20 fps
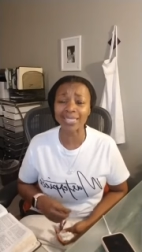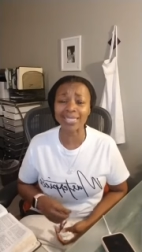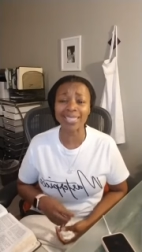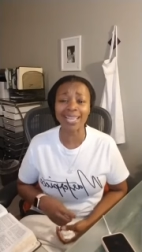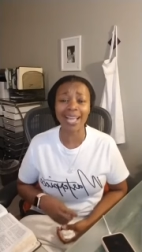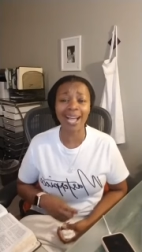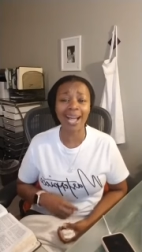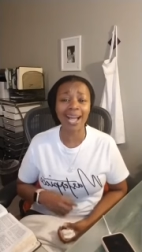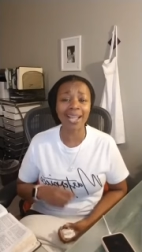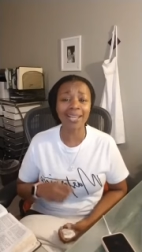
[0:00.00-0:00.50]

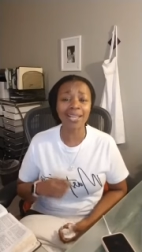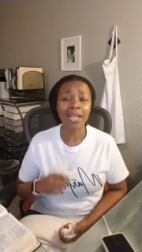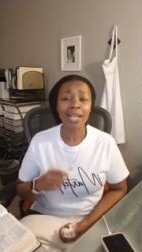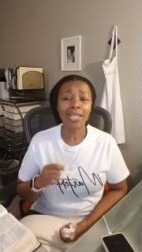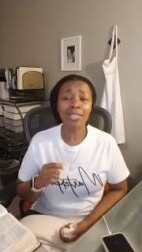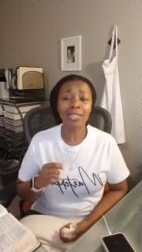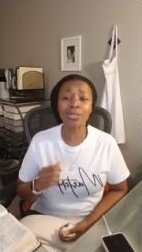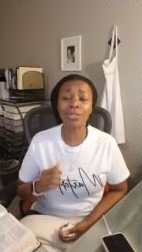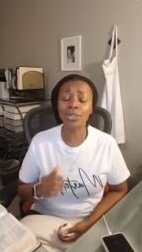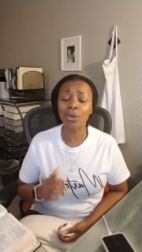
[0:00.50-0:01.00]
God.
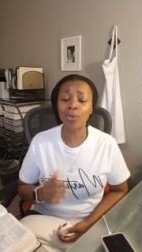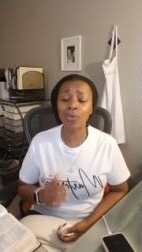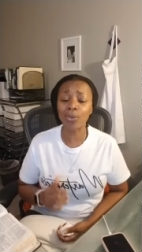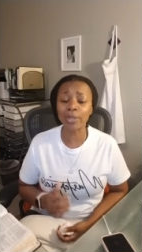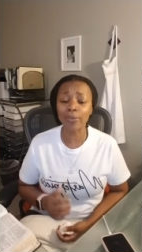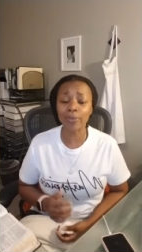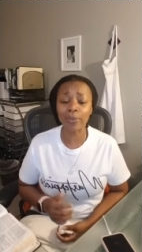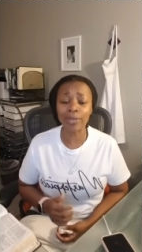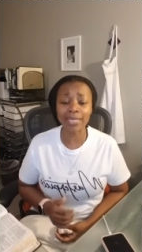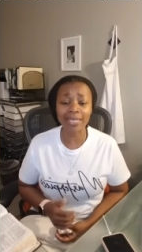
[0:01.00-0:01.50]
And so we
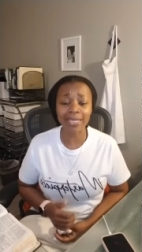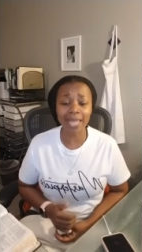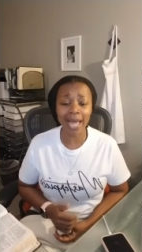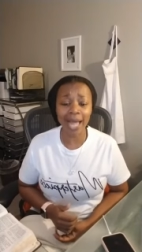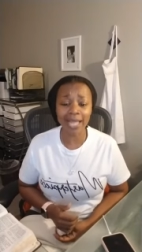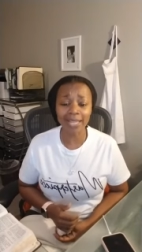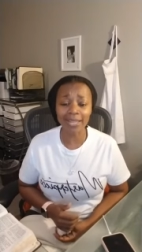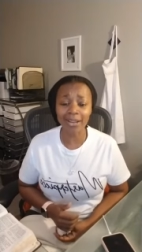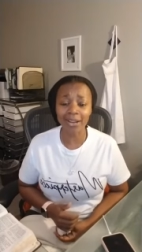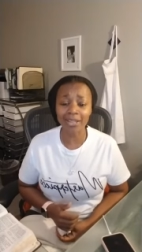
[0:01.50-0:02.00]

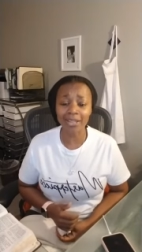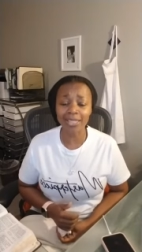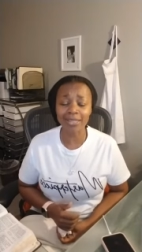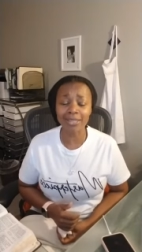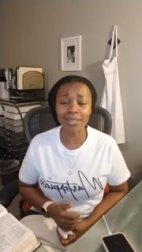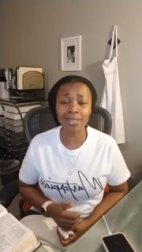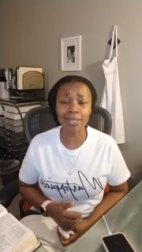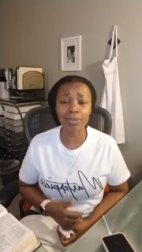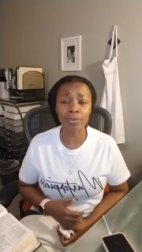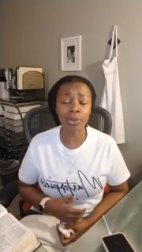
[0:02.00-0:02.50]
rely on it
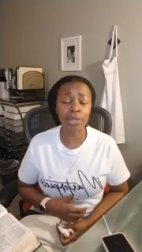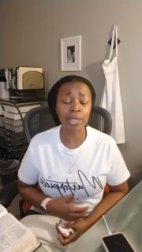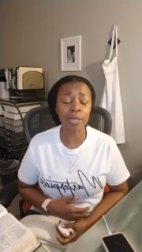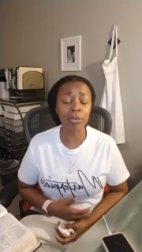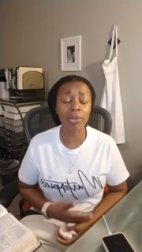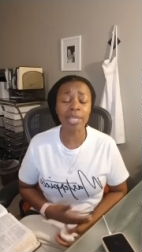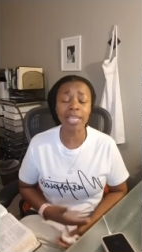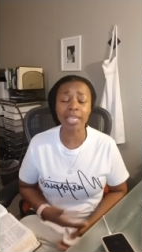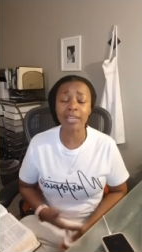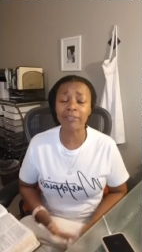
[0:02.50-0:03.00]
this morning.
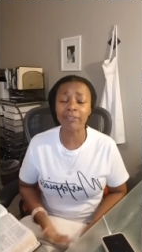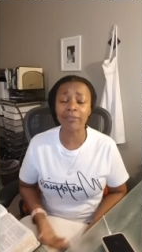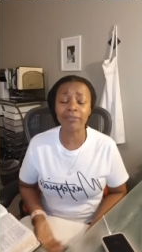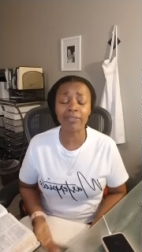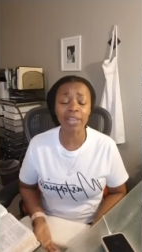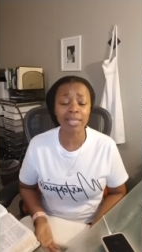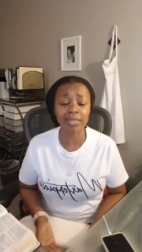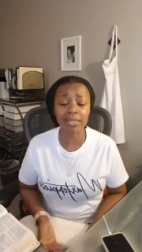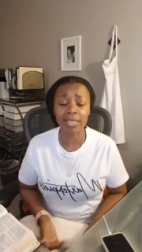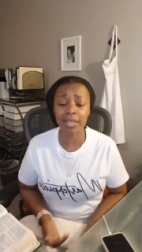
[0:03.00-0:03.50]
We
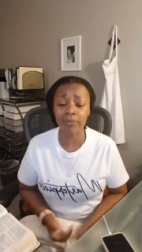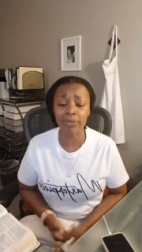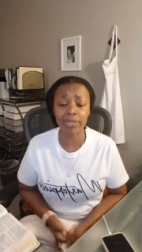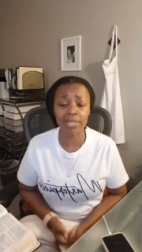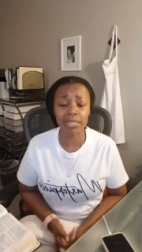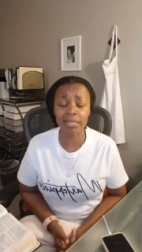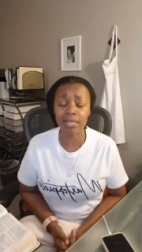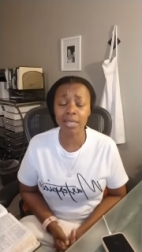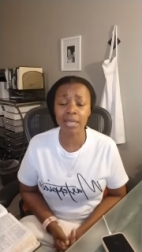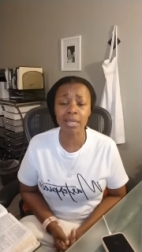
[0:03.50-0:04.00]
confess every
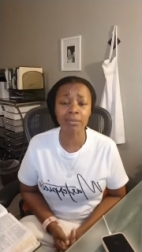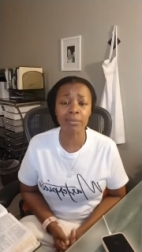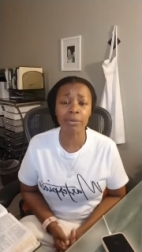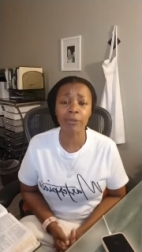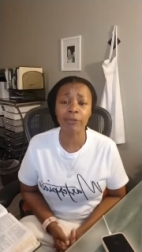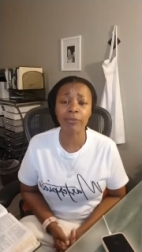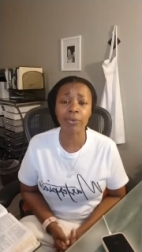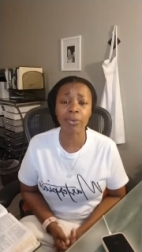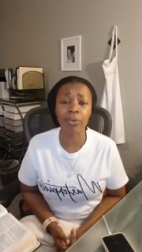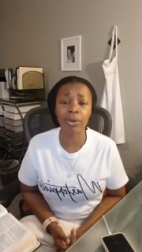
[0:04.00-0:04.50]
sin
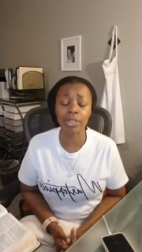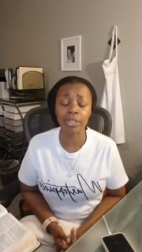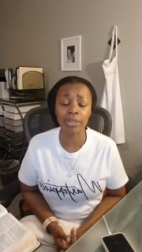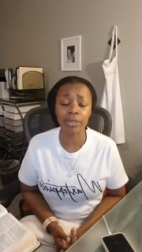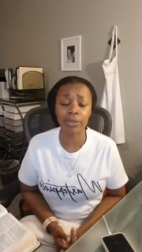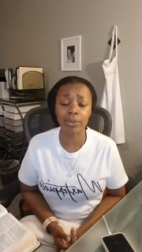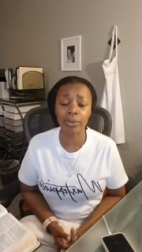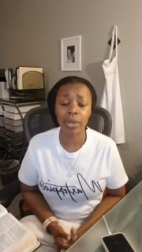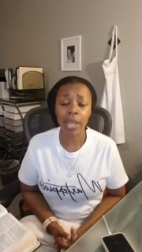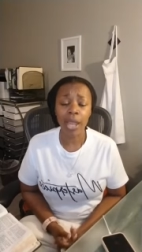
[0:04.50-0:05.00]
before
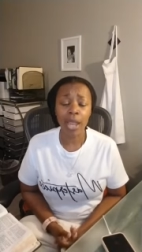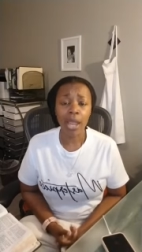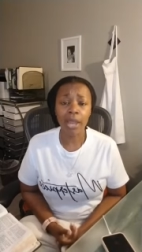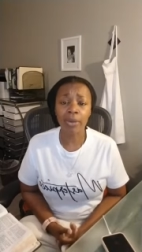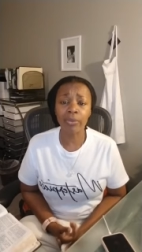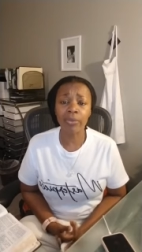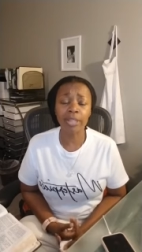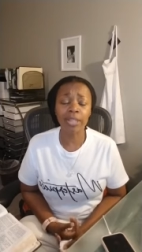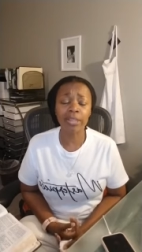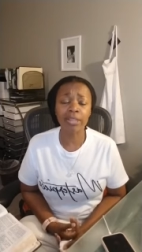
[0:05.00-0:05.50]
you
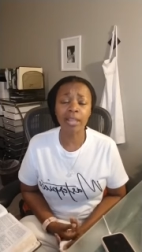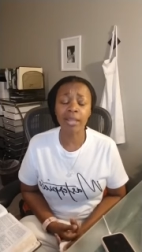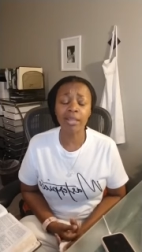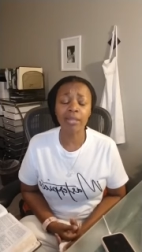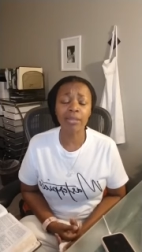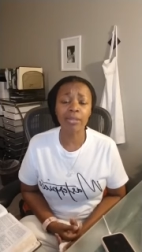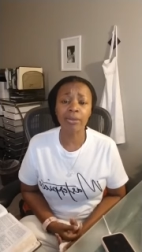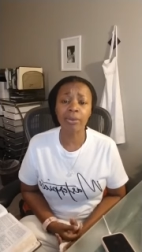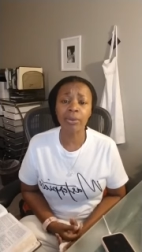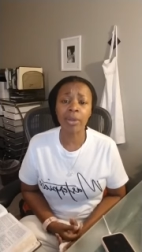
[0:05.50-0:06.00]
and we
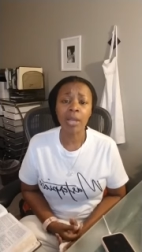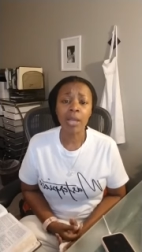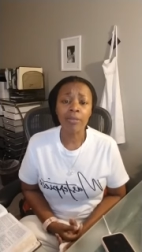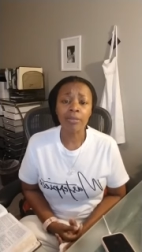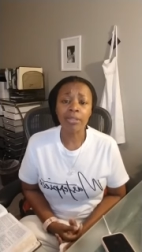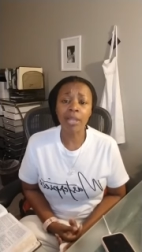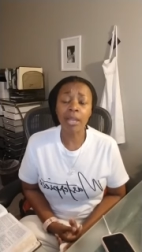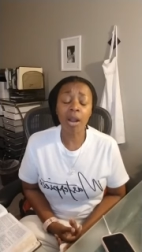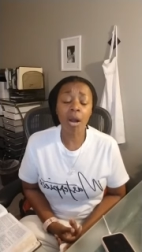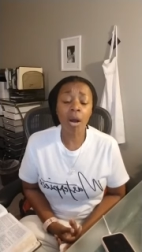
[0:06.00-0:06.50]
thank you
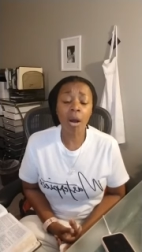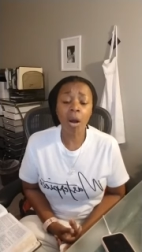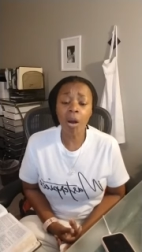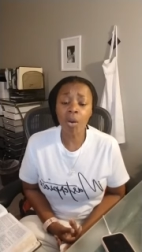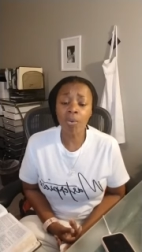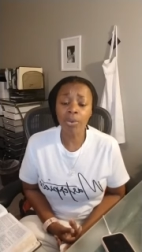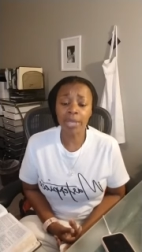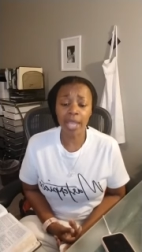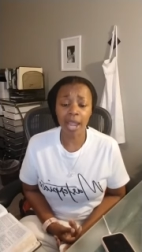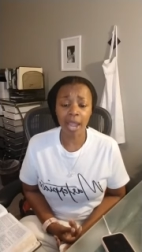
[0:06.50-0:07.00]
that all
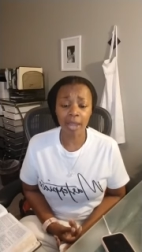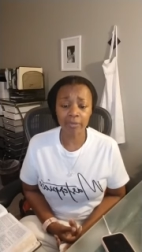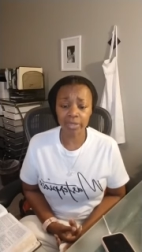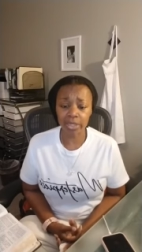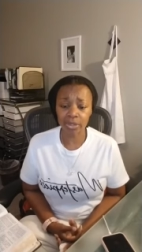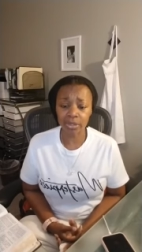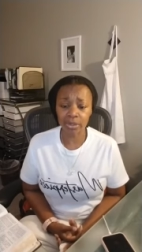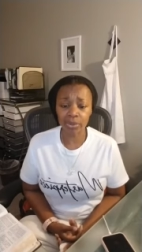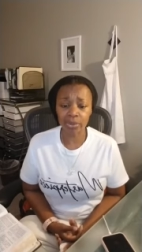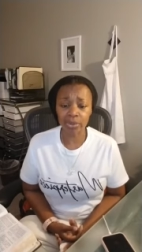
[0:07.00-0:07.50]
we have to
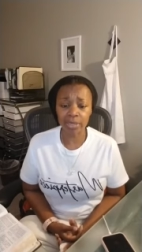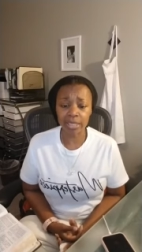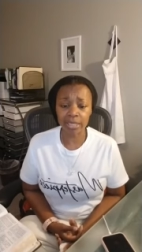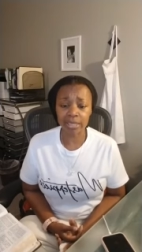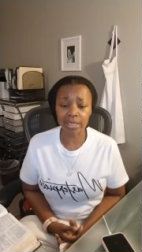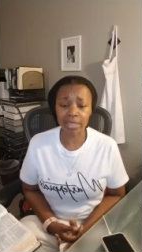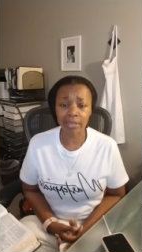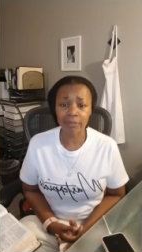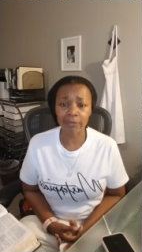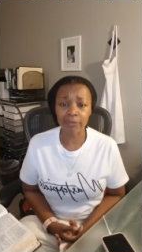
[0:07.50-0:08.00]
do is
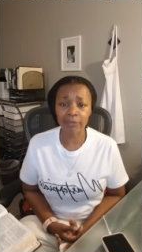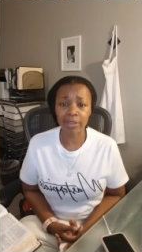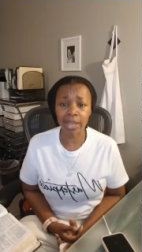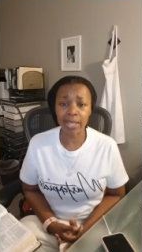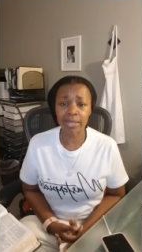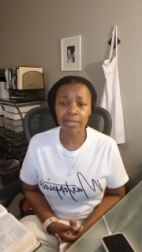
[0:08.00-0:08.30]
confess.